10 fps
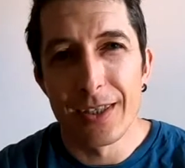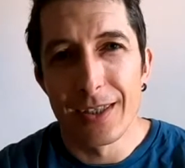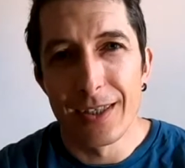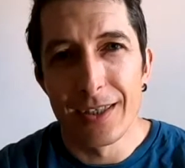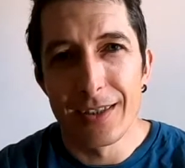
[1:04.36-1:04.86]

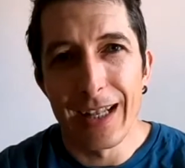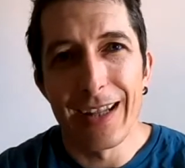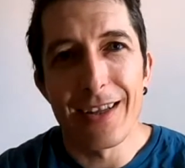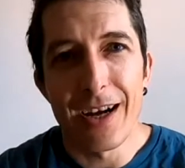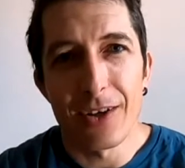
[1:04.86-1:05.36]
the
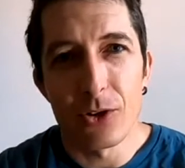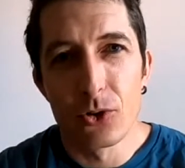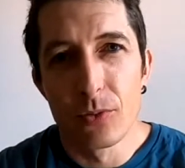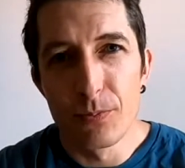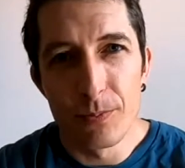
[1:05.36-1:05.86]
Lignano
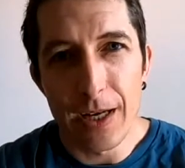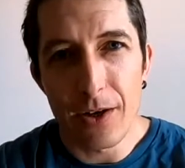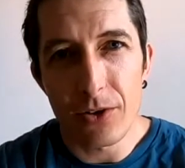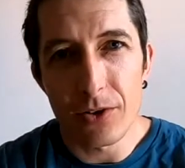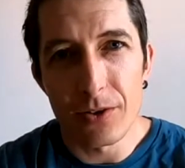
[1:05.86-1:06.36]
SUP
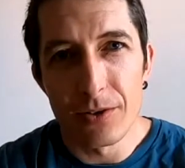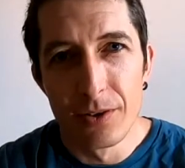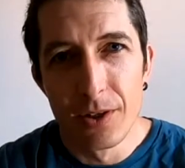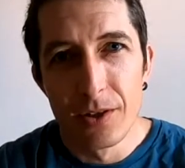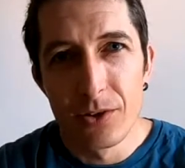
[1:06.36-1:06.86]
Marathon
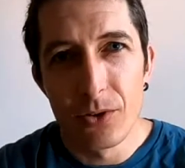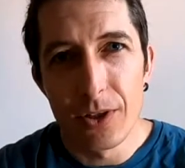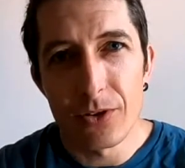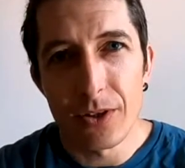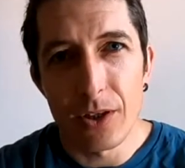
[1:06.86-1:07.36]
2
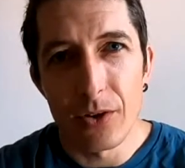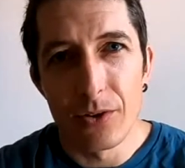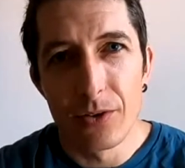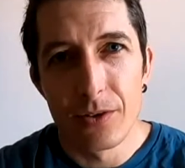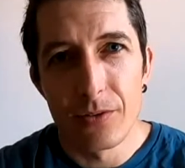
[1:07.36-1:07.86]
years
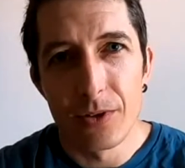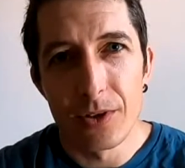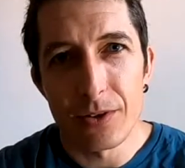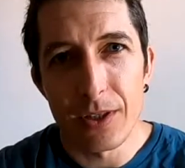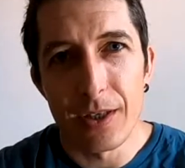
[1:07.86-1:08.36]
ago. It
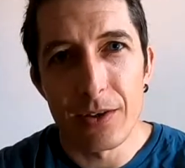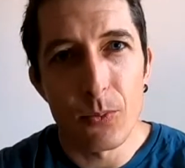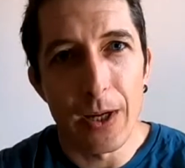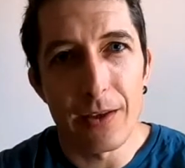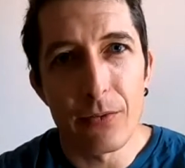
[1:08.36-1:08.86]
was
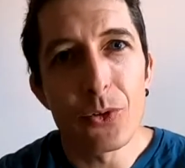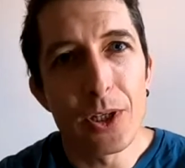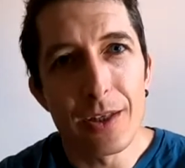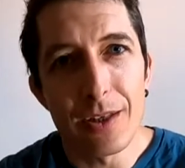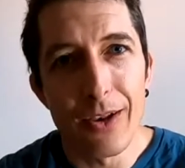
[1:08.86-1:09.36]

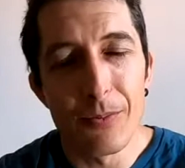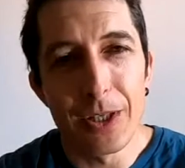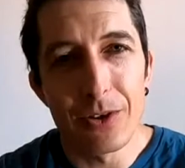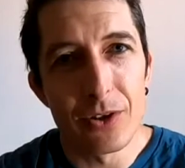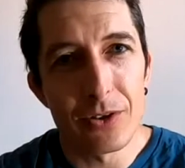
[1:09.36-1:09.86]
23
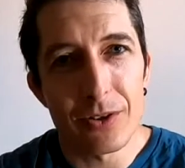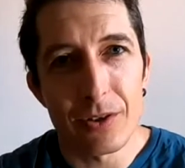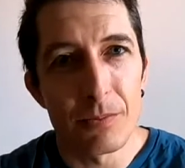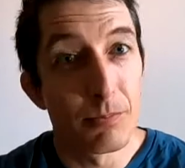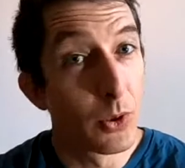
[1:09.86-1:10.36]
kilometers,
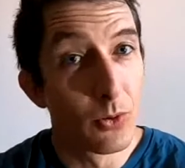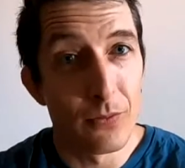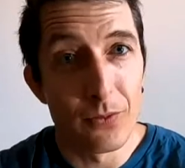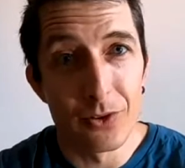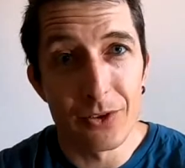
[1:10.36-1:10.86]

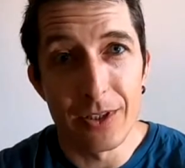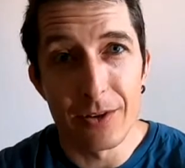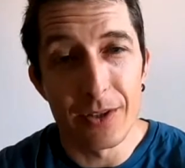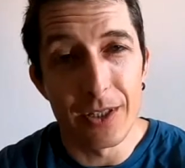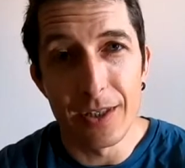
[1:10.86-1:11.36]
beautiful
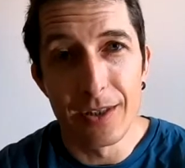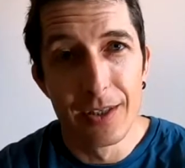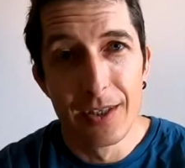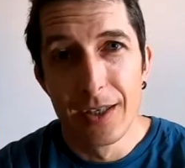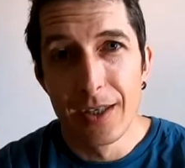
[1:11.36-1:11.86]
scenery
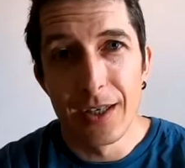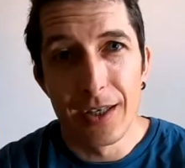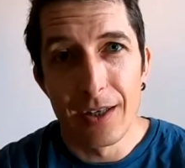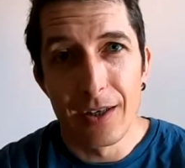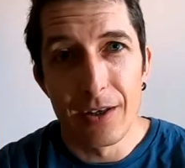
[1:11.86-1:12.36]

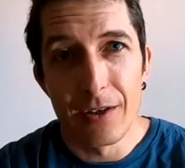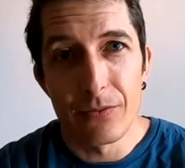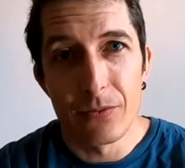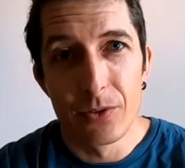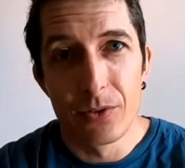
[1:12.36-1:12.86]

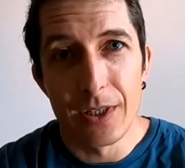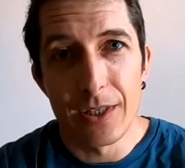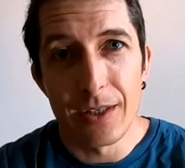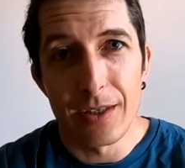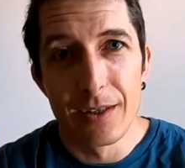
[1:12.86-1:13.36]
through
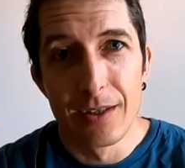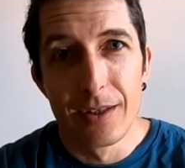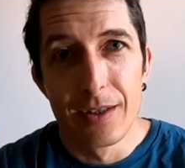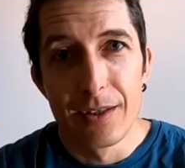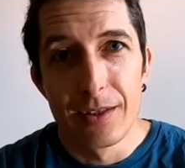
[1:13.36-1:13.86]
the
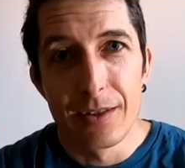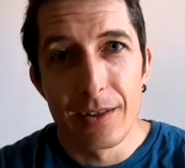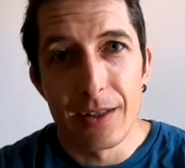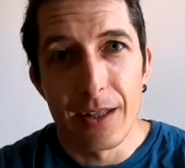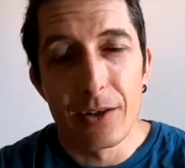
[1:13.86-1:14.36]

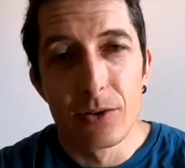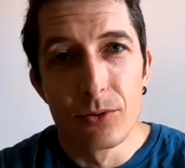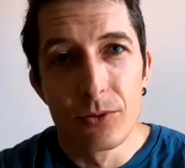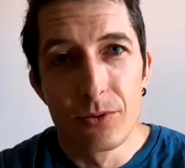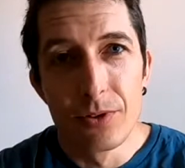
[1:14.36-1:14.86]

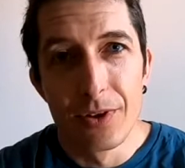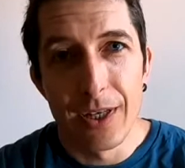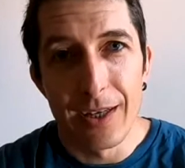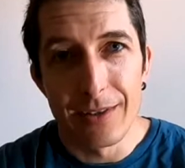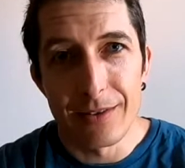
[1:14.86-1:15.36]
lagoon
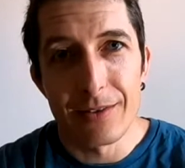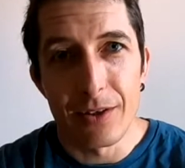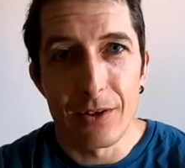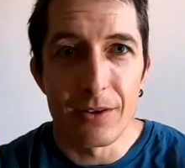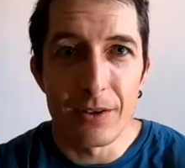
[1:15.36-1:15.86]
and
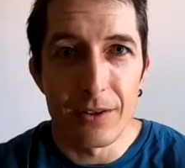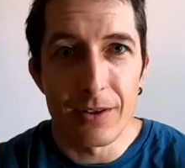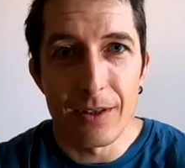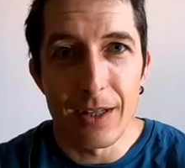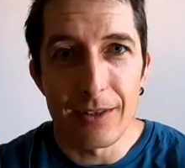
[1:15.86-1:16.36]

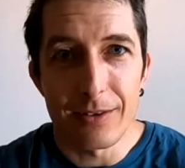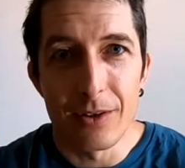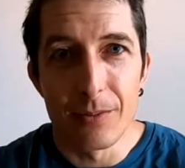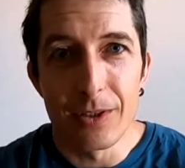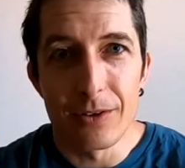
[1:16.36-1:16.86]
the last
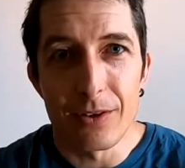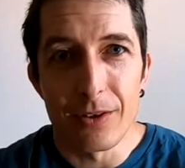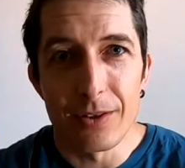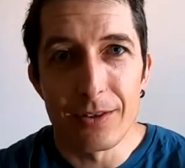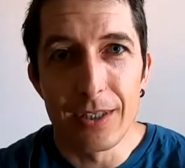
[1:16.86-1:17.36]
kilometers
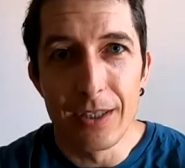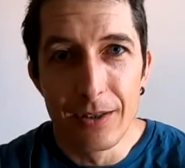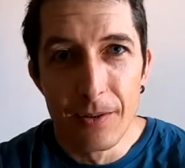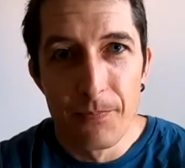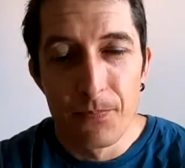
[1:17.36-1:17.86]
on the sea.